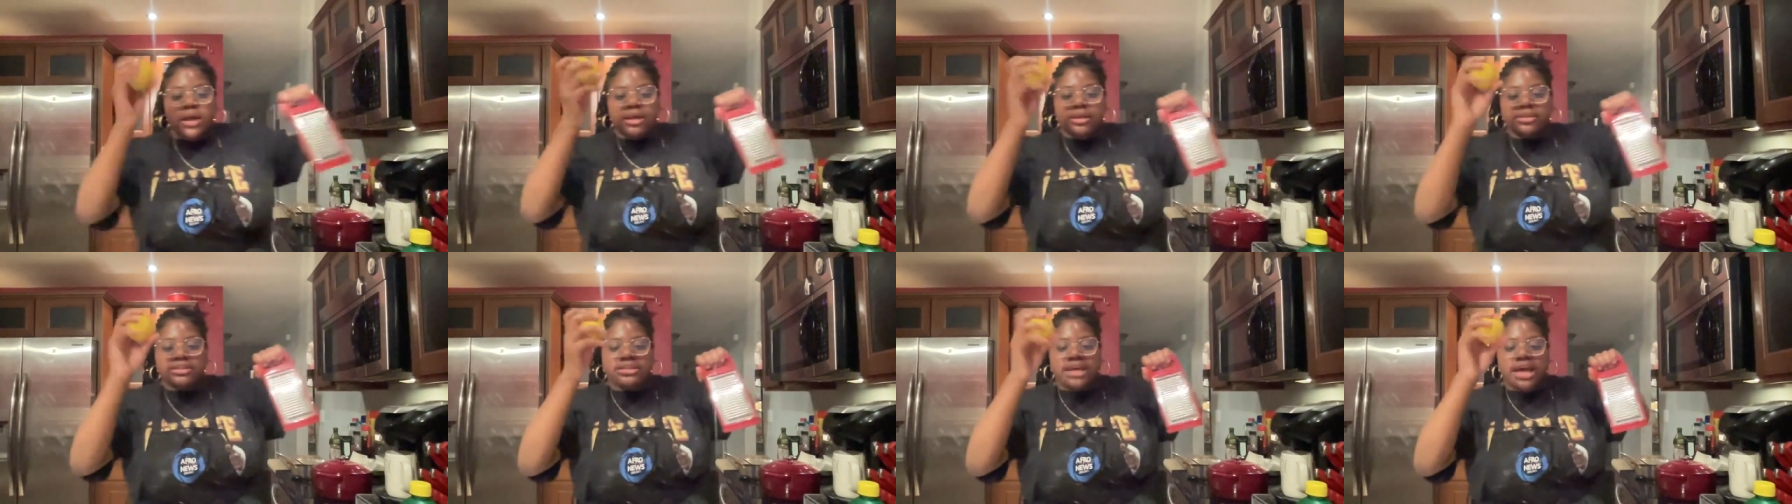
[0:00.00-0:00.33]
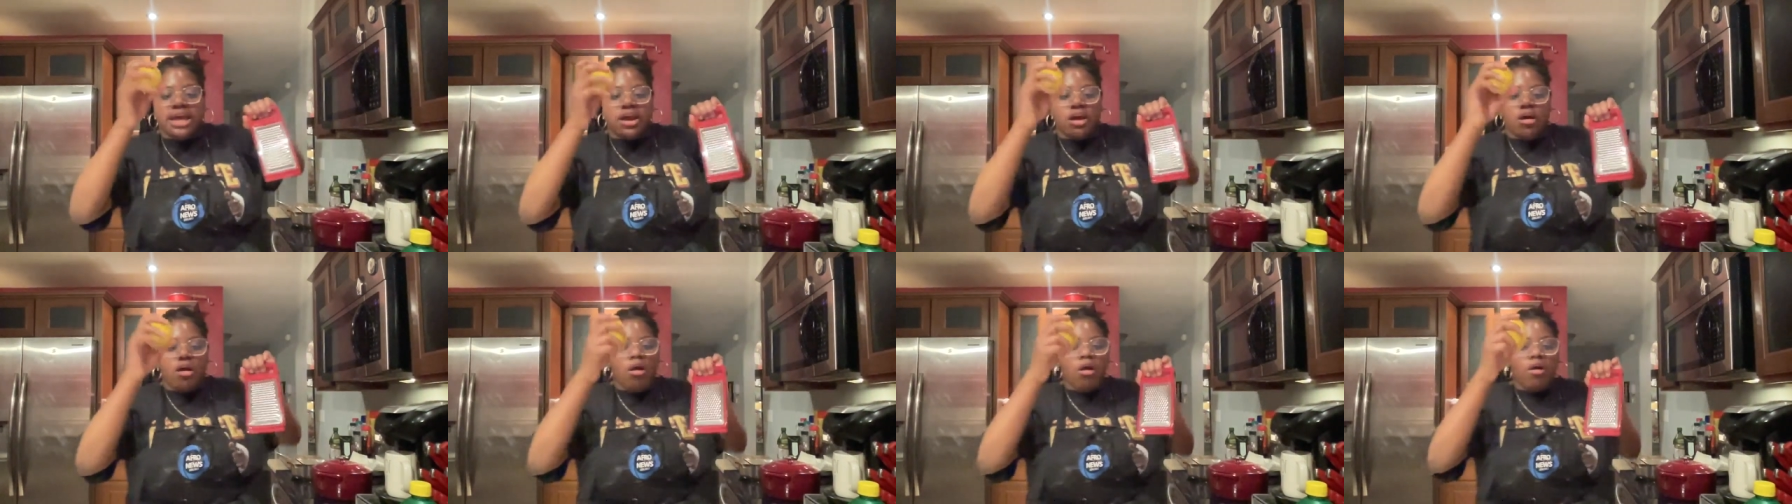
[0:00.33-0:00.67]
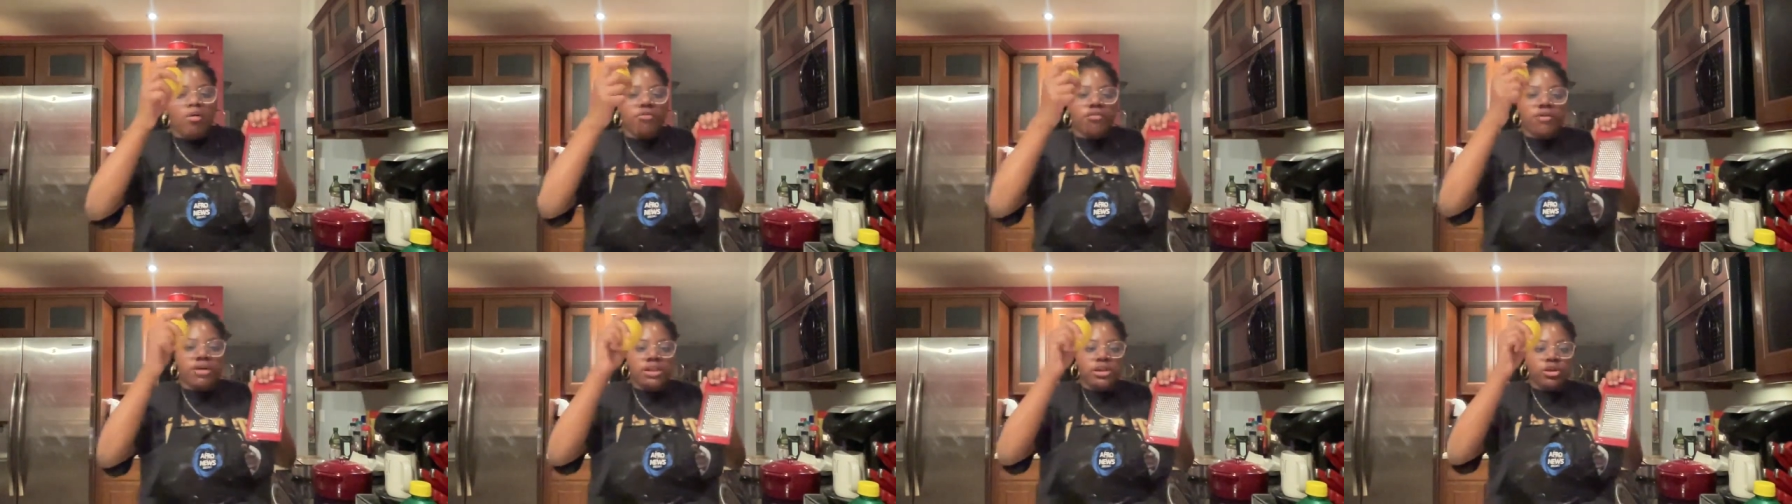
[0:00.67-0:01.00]
take
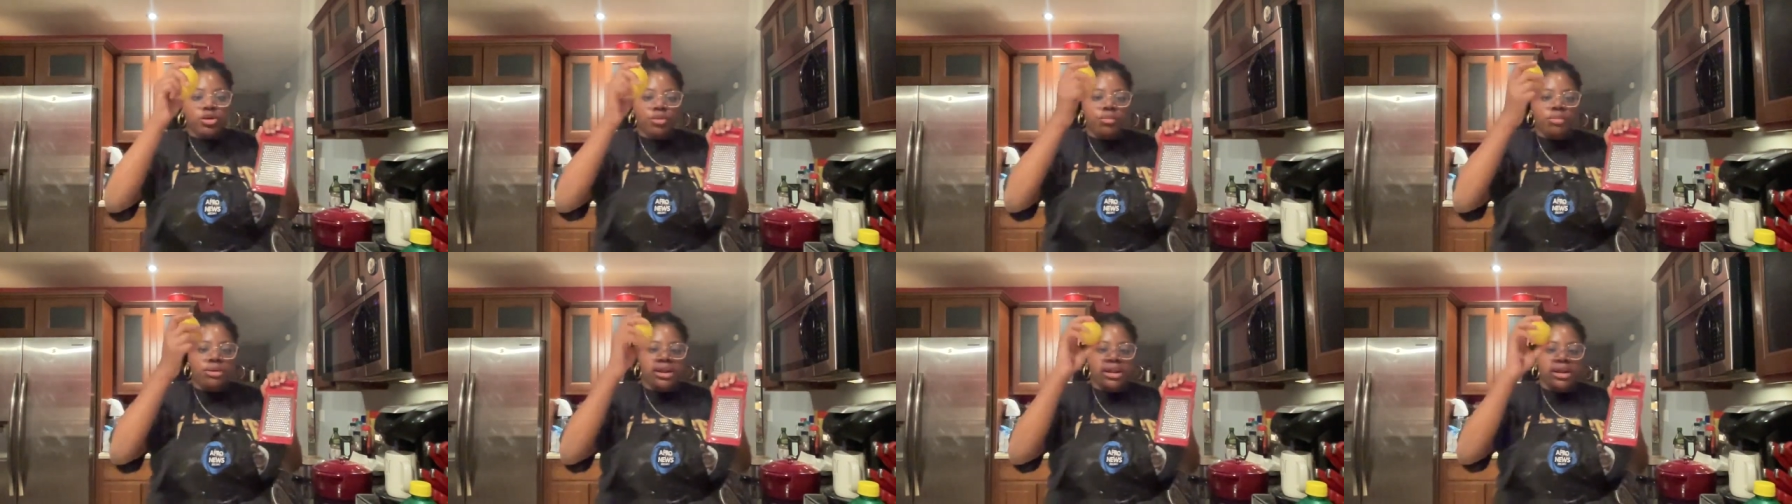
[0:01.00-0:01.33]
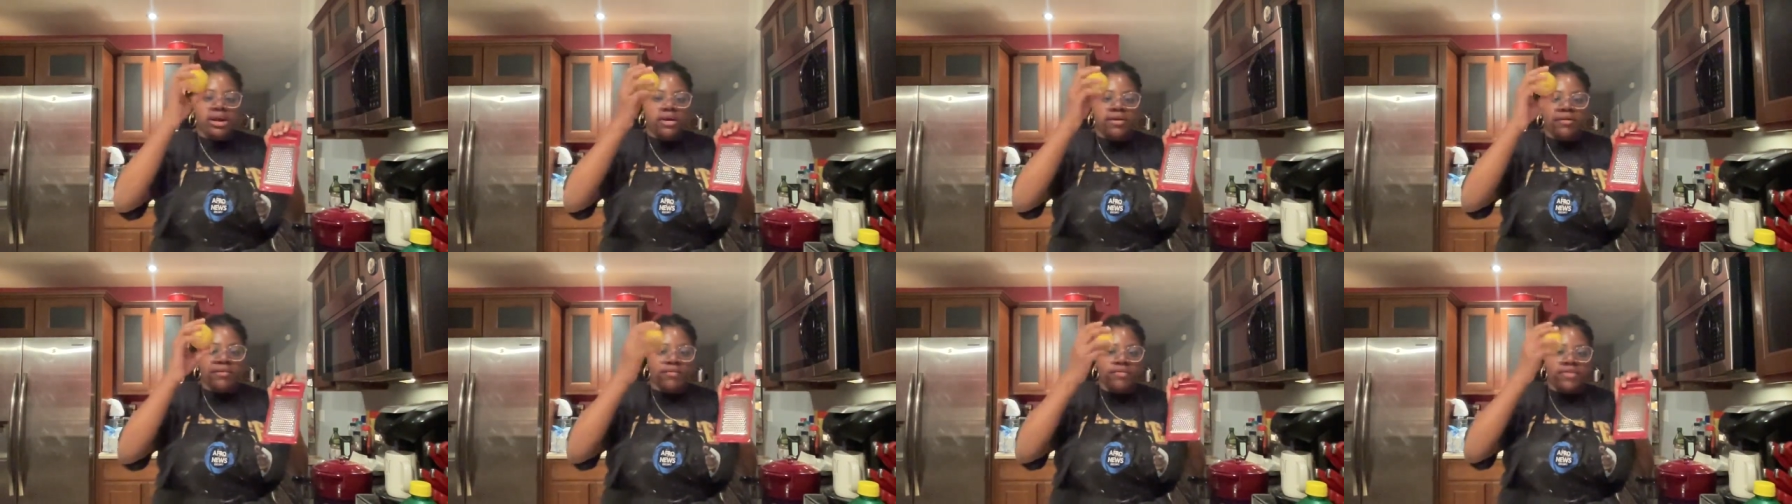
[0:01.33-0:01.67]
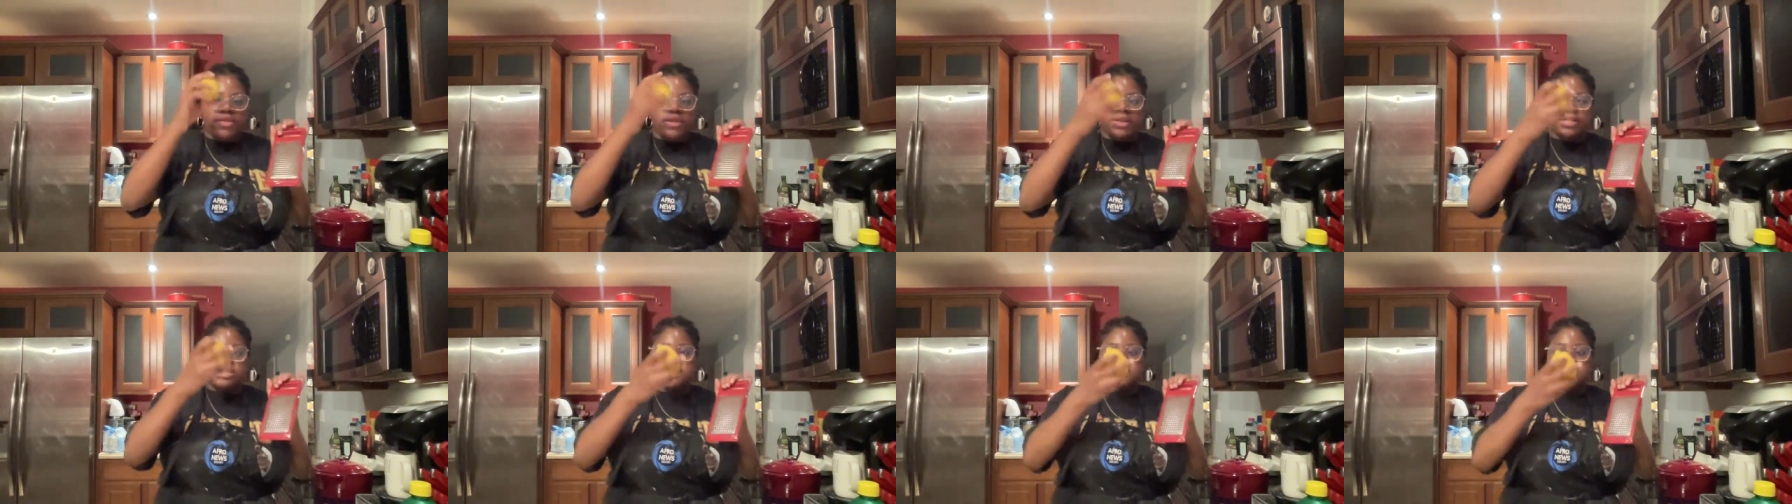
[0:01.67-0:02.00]
off a little bit of
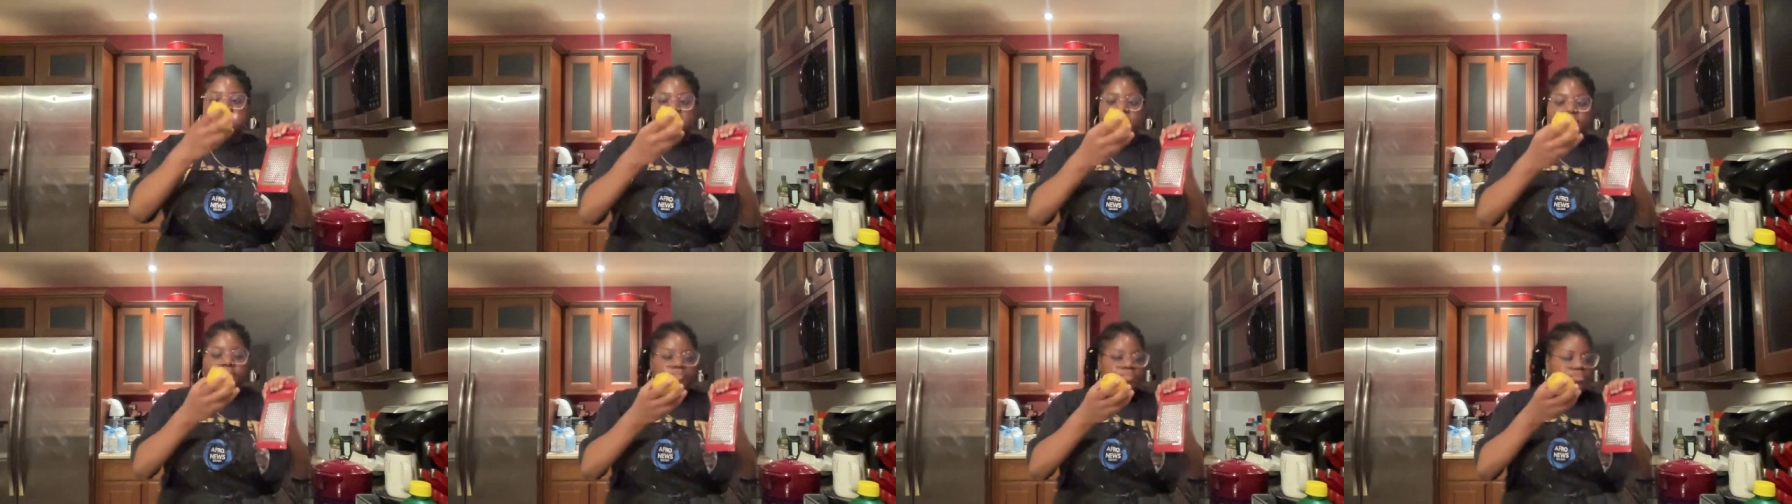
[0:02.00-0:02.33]
this,